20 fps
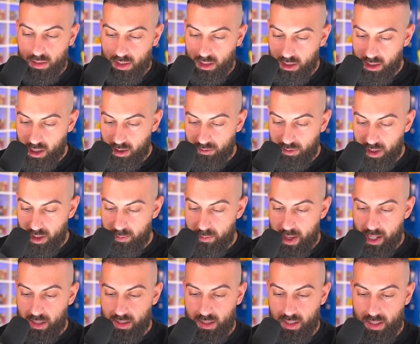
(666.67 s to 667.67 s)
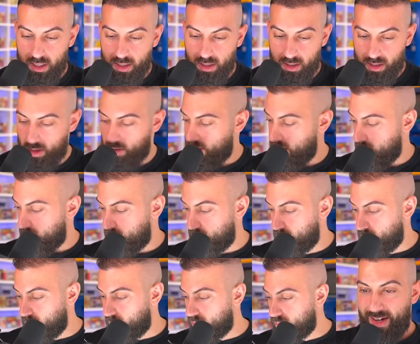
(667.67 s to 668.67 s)
The Lovely Melody. Okay,
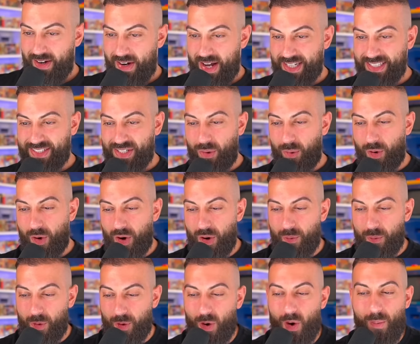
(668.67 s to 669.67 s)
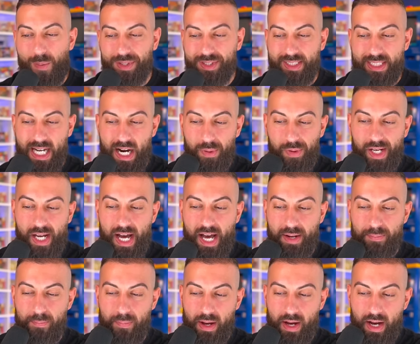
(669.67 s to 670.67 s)
cool. Okay, so we're, we're almost there. We
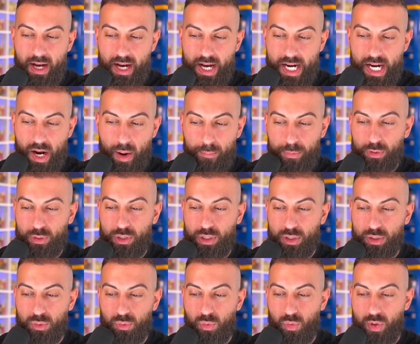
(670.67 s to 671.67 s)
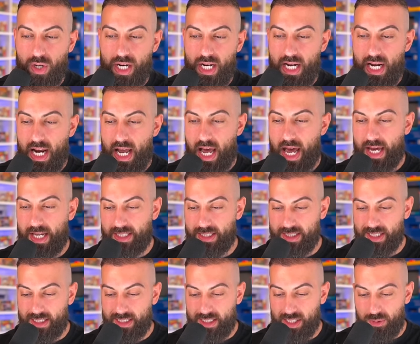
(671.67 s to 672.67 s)
got uh, number three
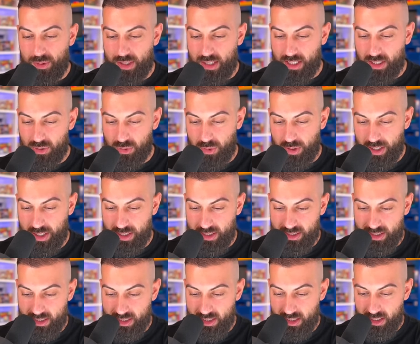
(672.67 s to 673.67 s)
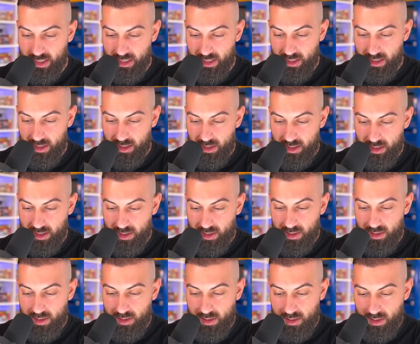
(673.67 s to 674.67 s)
next. Let's see what this one is.
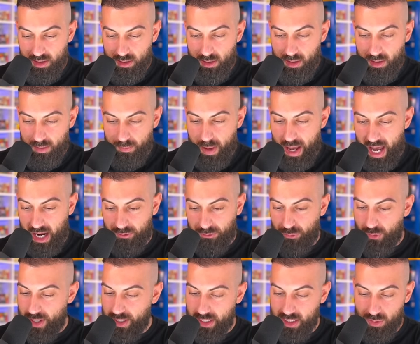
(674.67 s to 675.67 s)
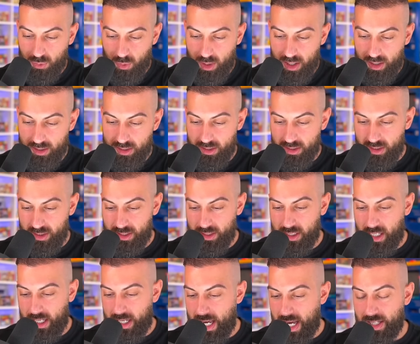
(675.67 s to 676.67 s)
Pack fresh as well, dude. You,
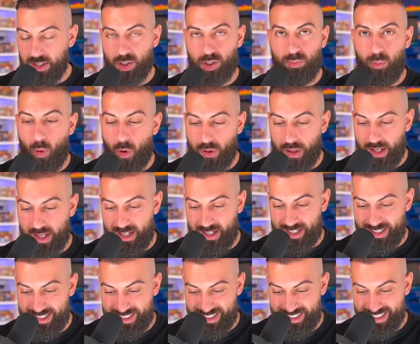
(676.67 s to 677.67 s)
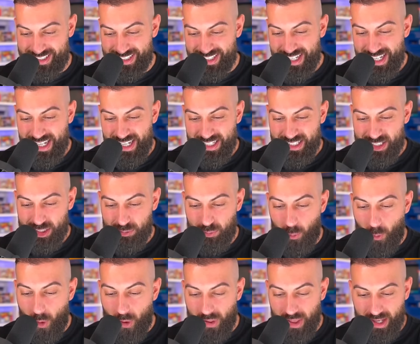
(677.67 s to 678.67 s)
again, spoiling us.
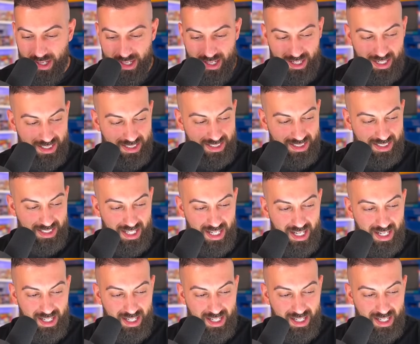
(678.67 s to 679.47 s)
Spoiling us.